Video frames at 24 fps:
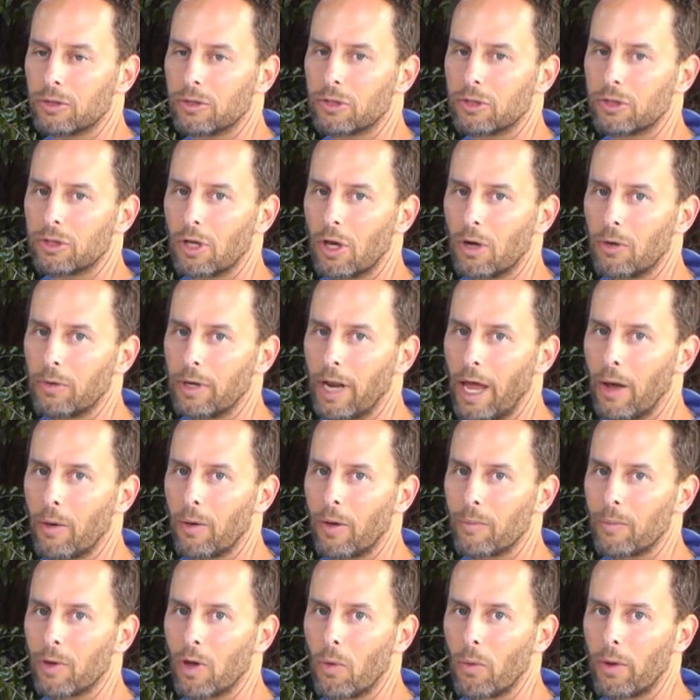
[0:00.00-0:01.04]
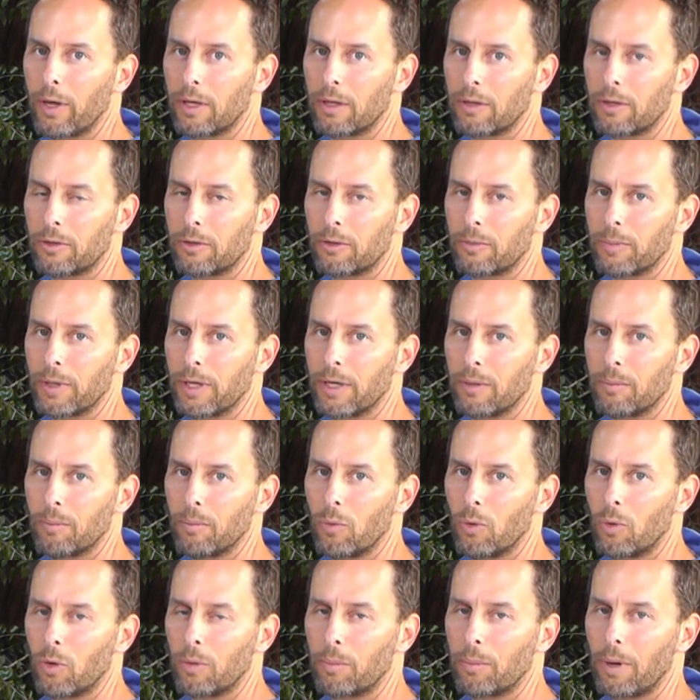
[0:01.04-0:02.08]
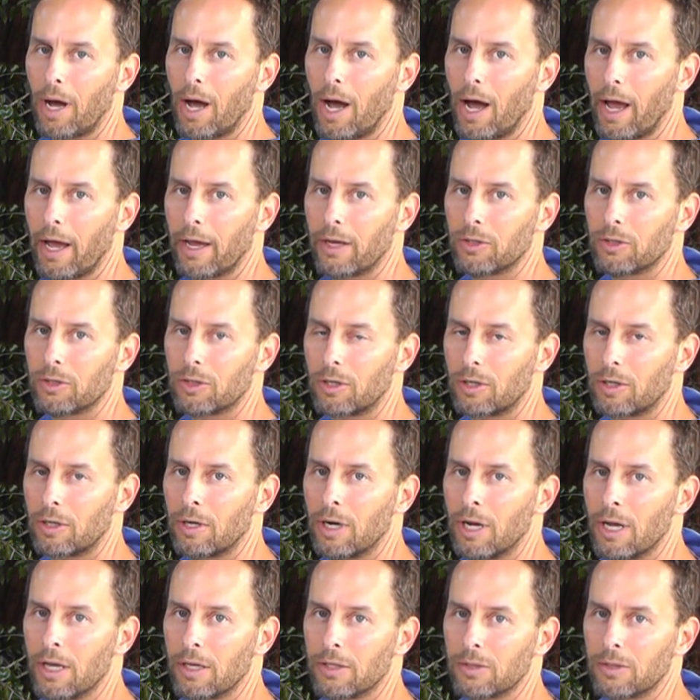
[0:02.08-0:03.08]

So now I'm going a little bit more behind her.